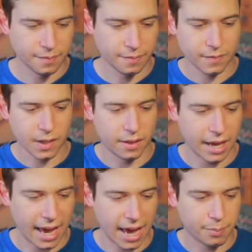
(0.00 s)
The
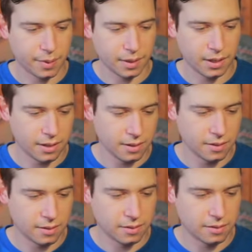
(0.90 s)
app
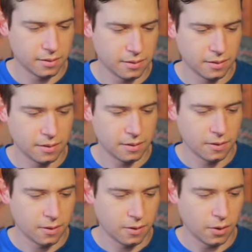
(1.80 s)
is
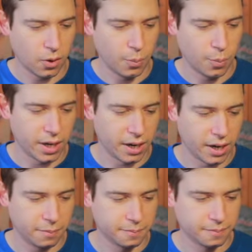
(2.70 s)
opening up.